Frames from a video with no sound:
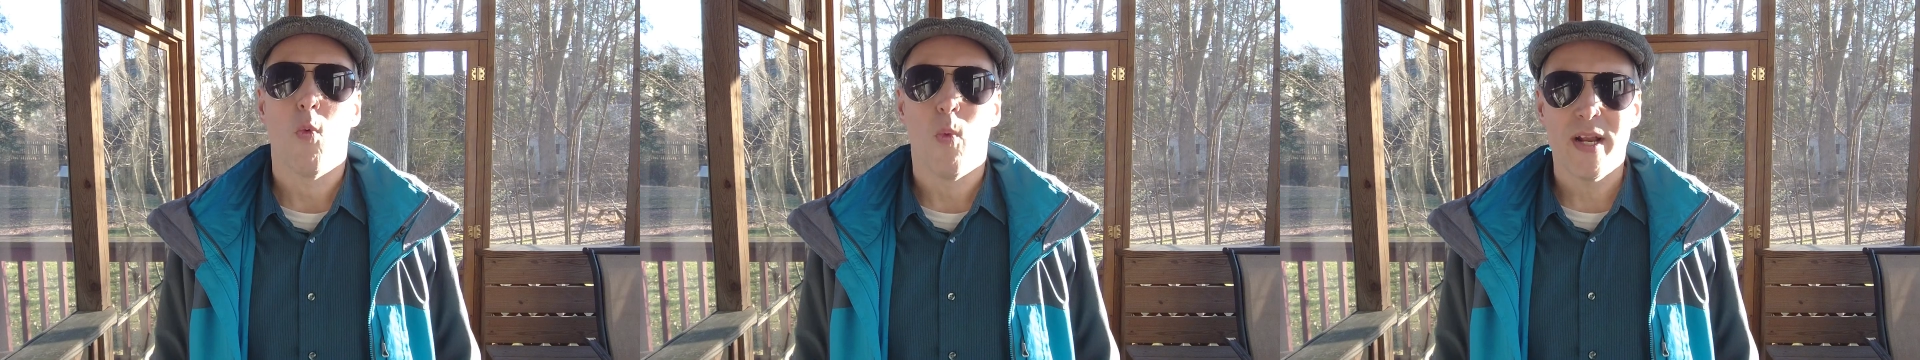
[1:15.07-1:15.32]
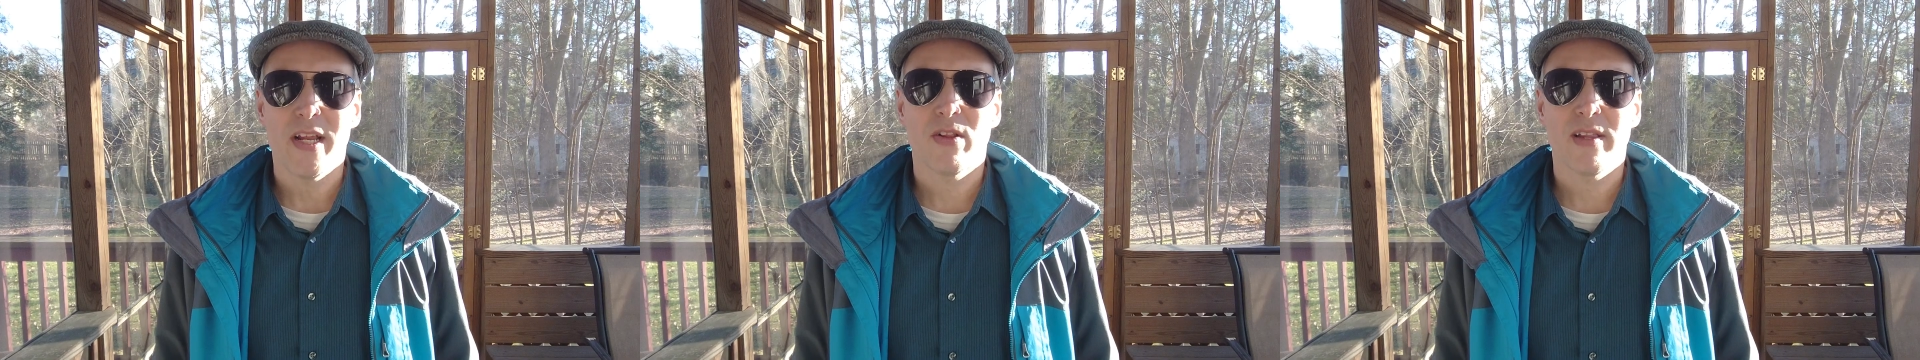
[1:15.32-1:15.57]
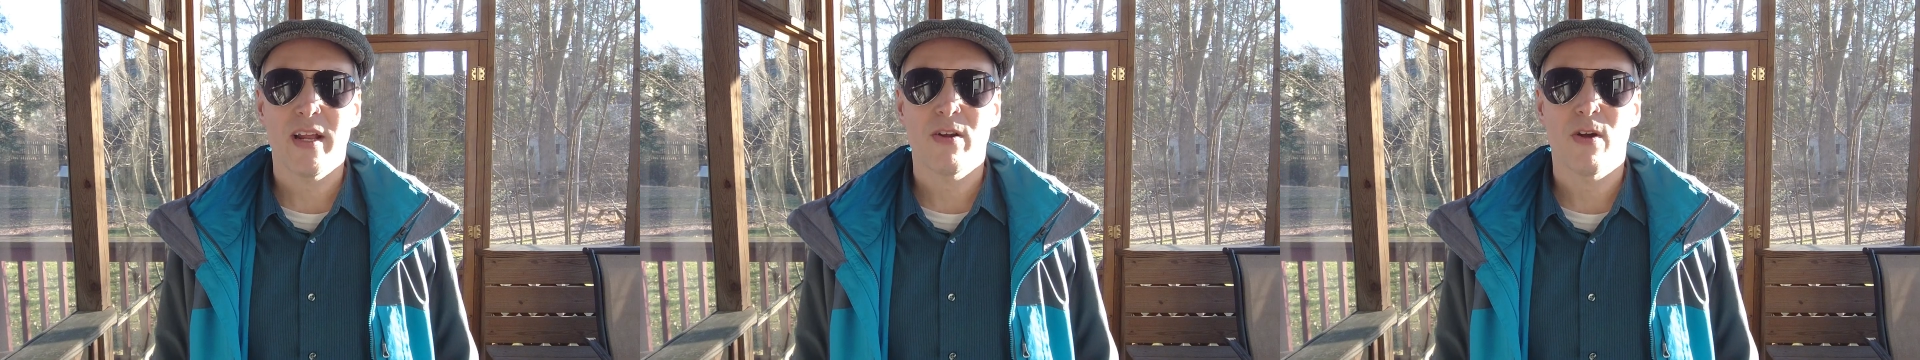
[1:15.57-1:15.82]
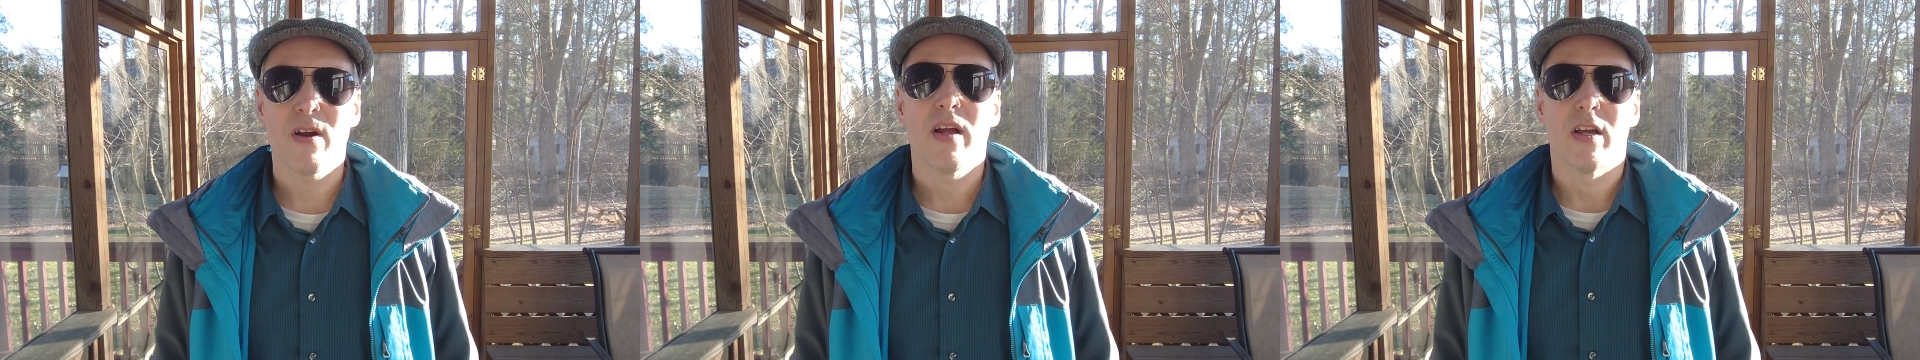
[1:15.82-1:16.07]
When you
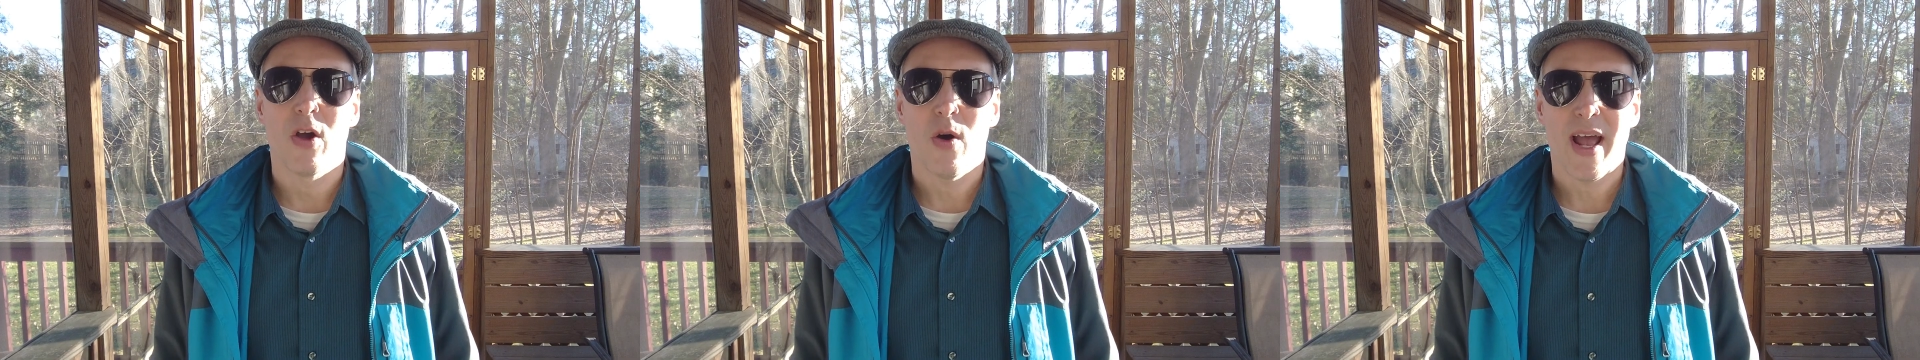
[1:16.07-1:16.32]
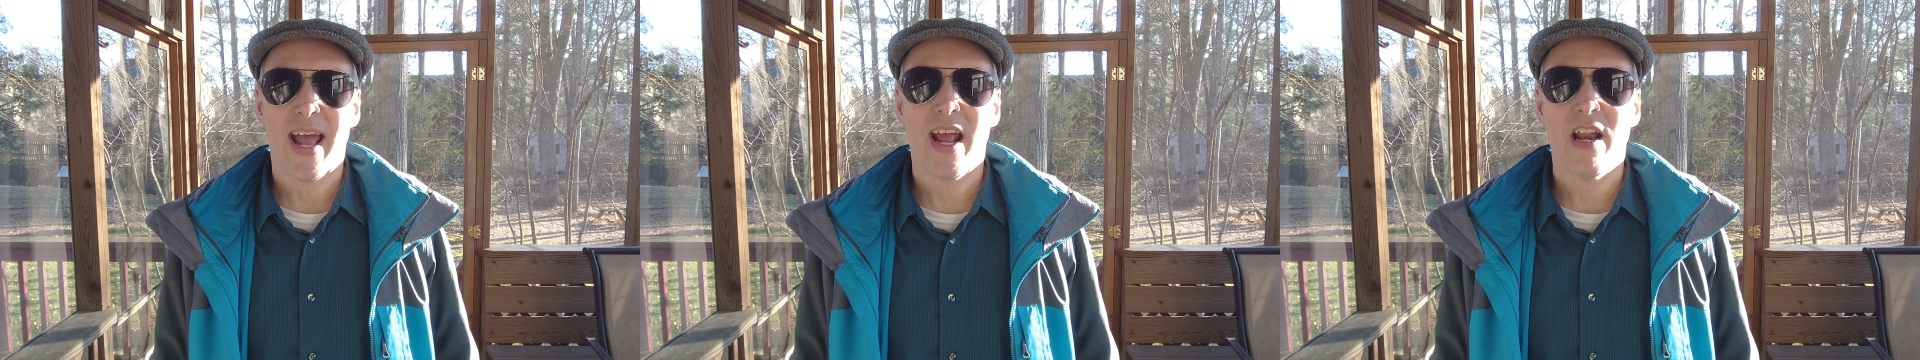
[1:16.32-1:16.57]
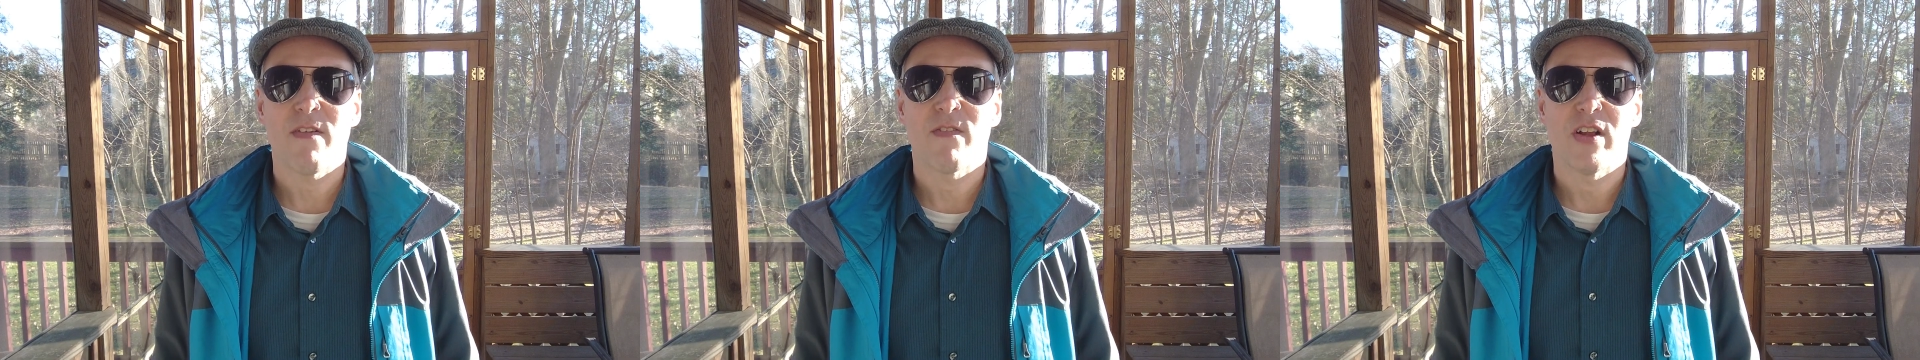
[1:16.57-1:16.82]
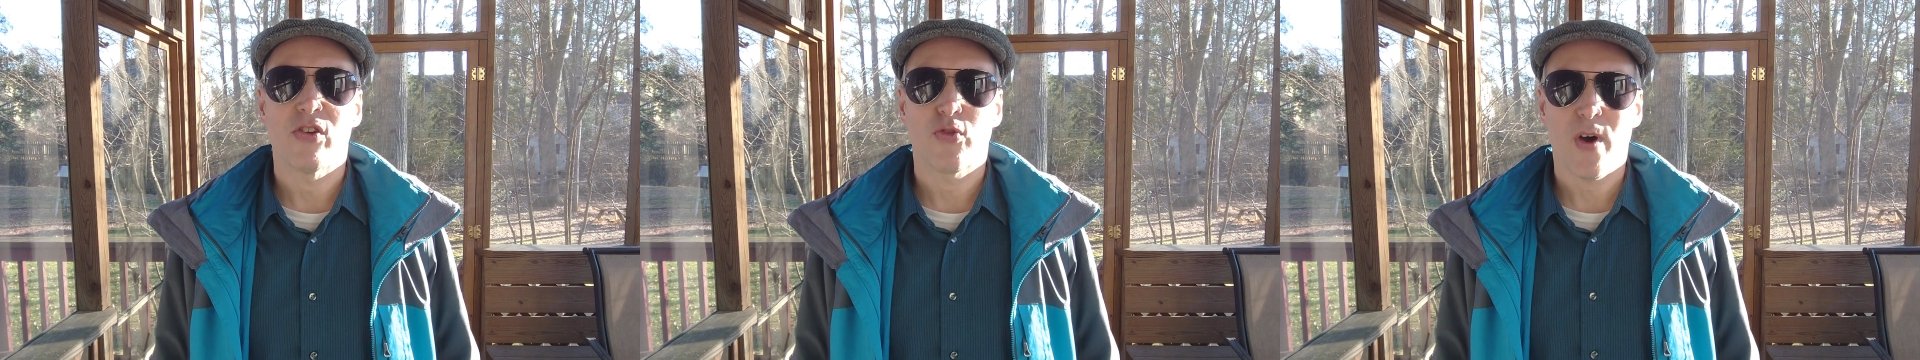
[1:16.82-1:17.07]
later go ahead
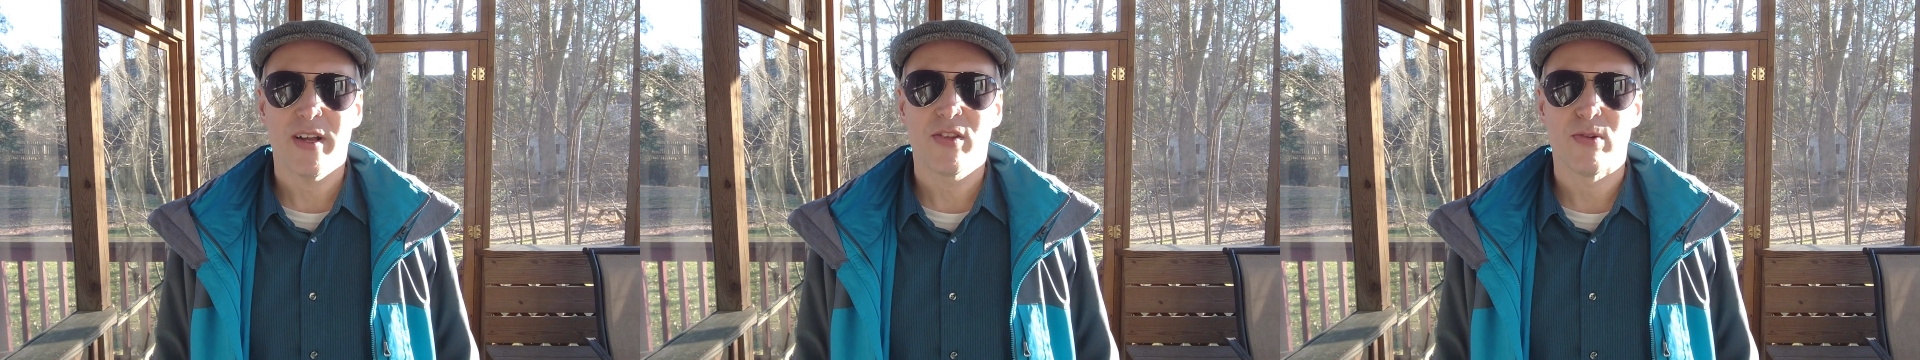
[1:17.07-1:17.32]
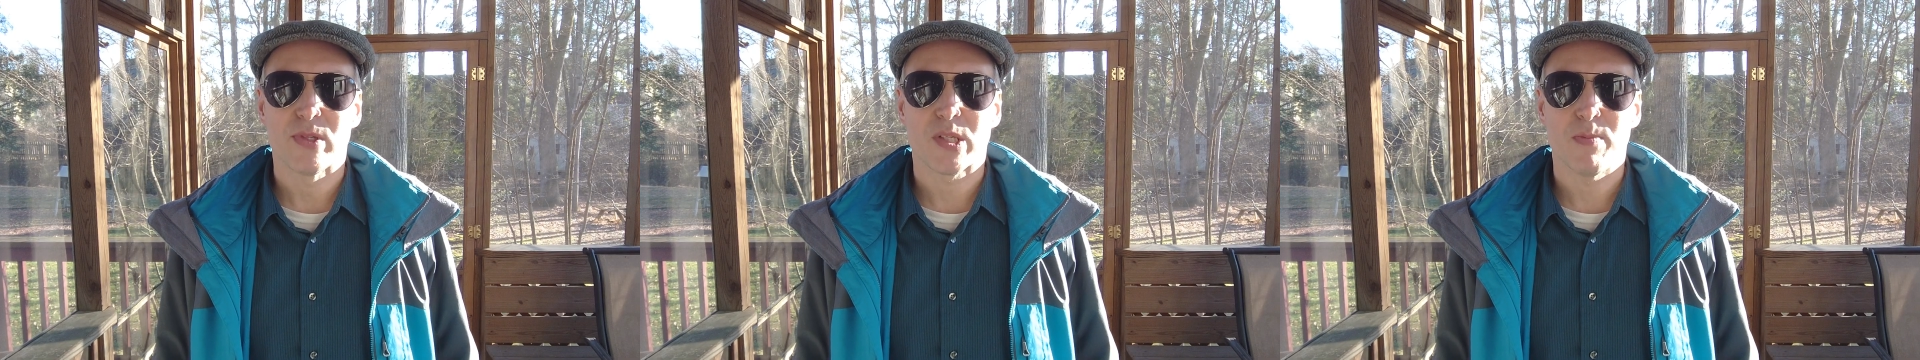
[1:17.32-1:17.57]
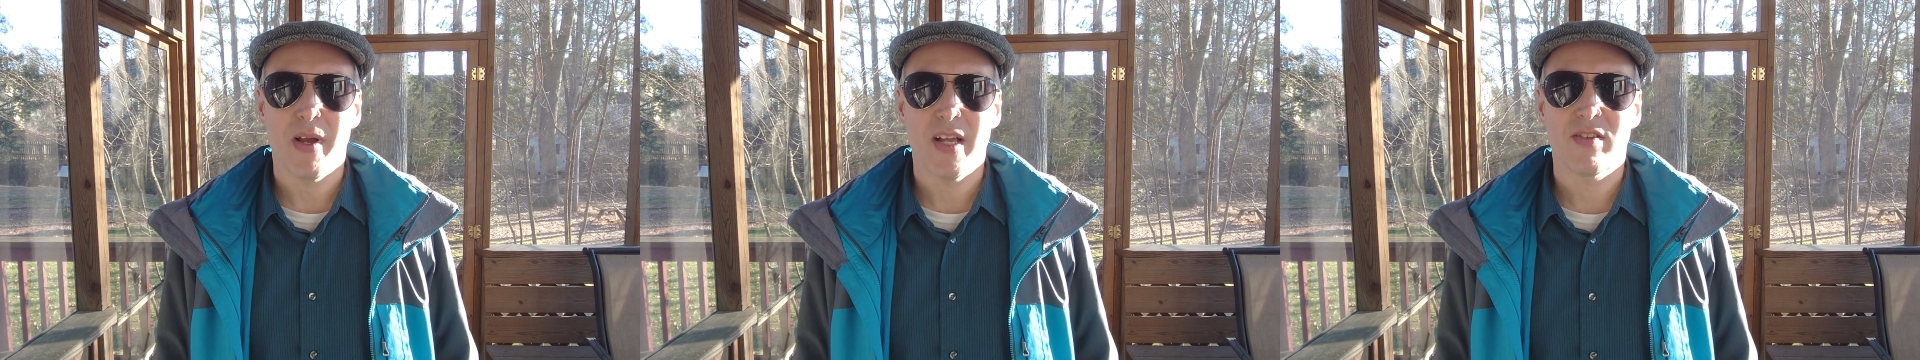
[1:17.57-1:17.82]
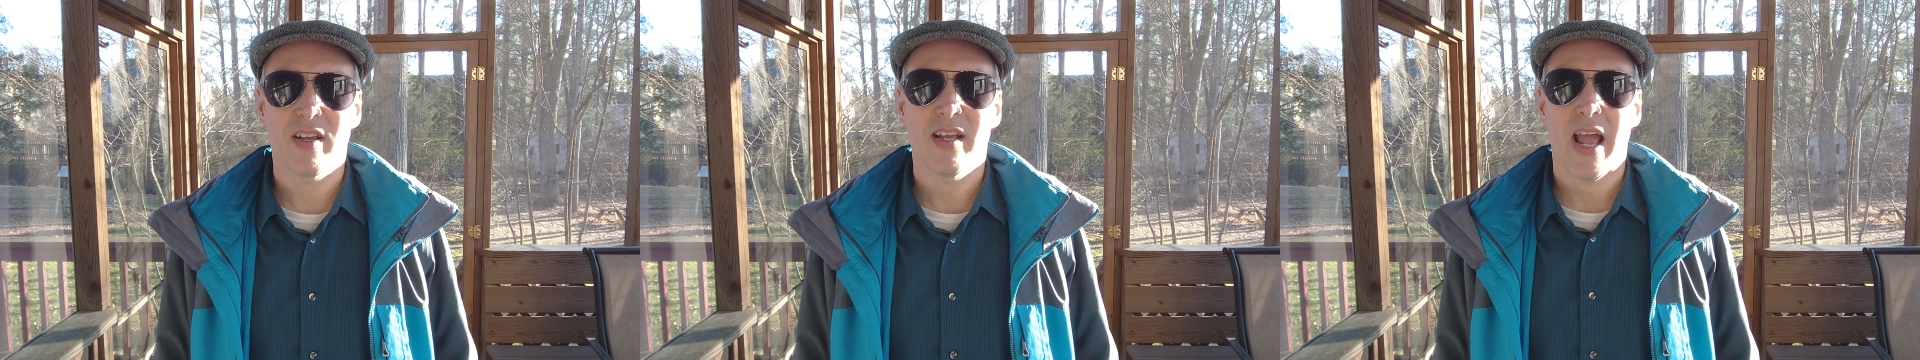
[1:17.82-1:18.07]
and try to submit